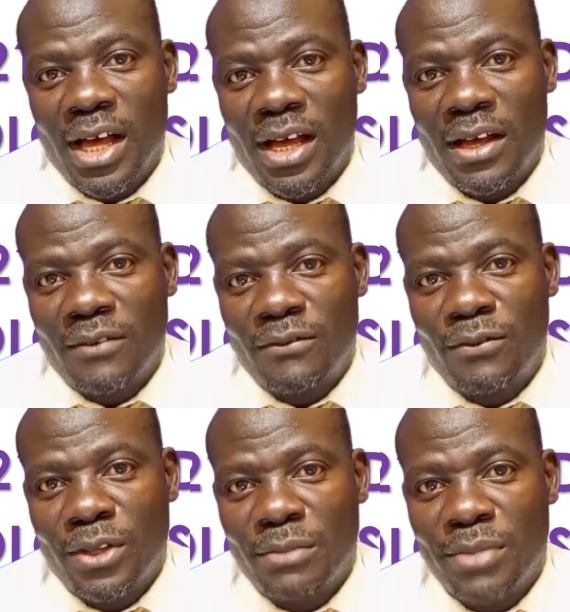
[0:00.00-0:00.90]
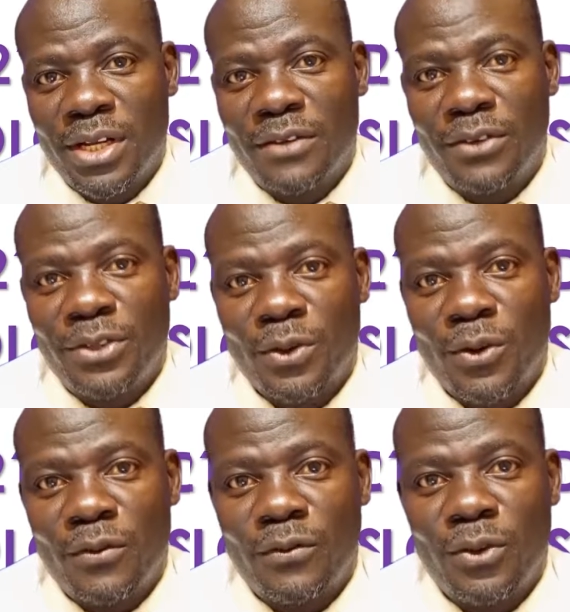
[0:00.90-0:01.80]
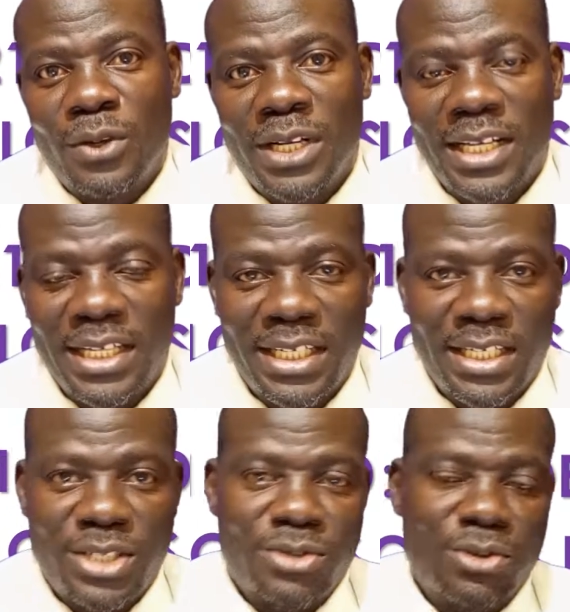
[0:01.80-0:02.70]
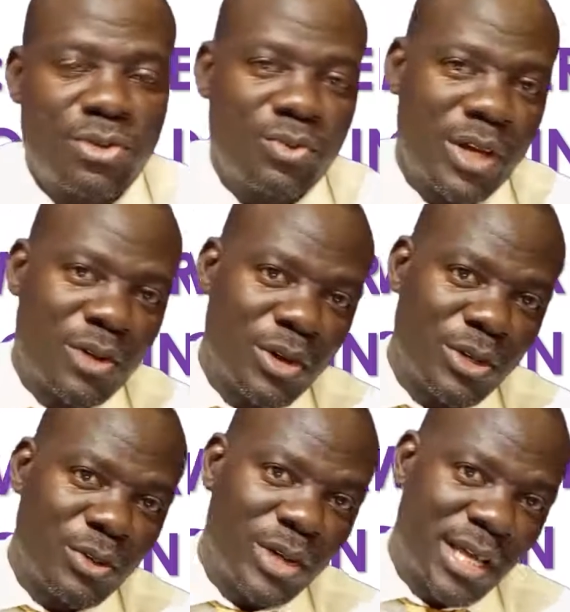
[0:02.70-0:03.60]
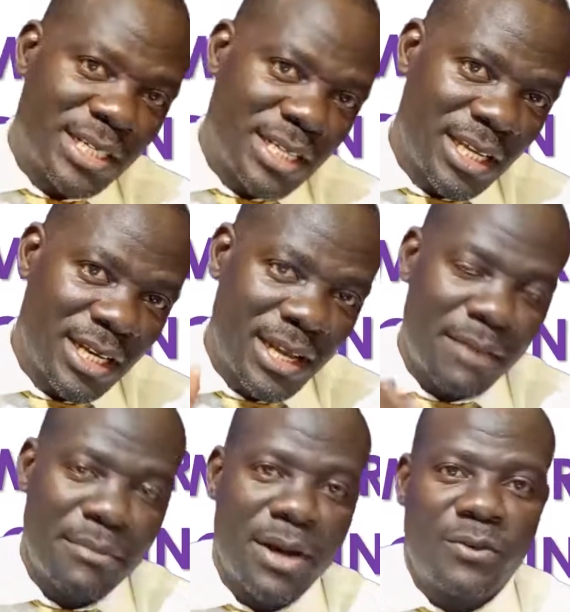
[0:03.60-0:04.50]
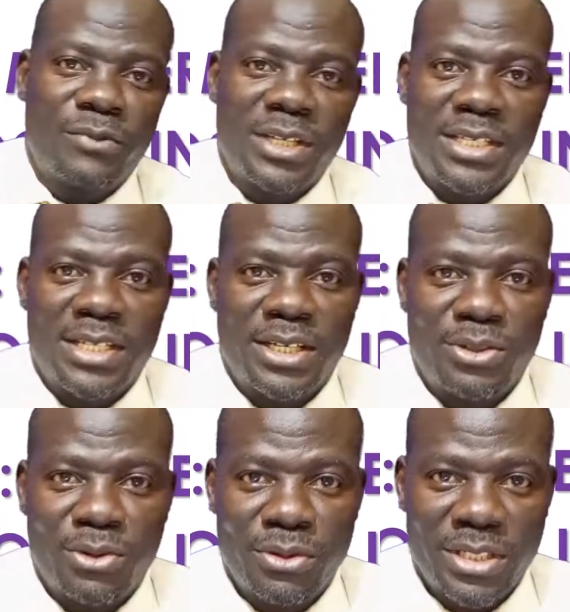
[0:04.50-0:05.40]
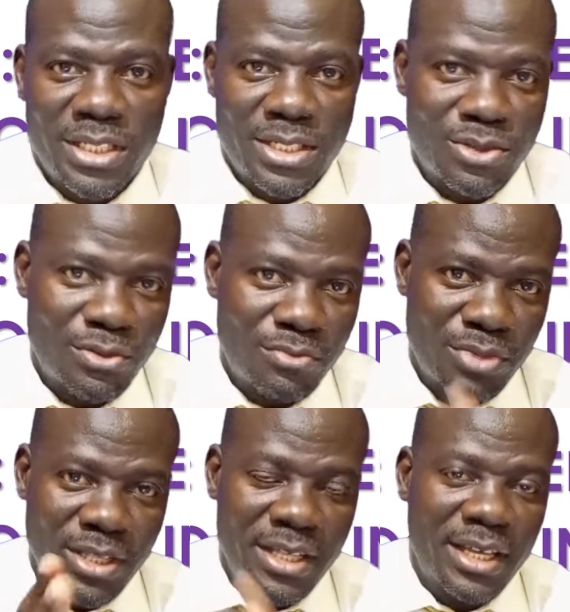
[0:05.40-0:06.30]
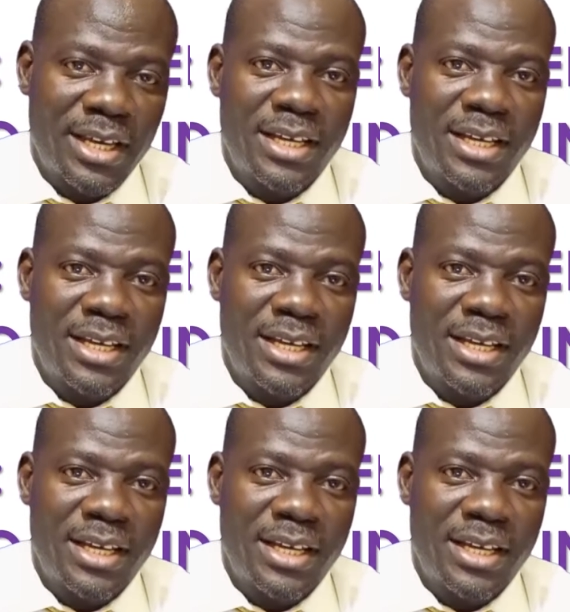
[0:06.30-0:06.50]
for the benefit of learning? So we are going to look at a number of these technologies. So be there.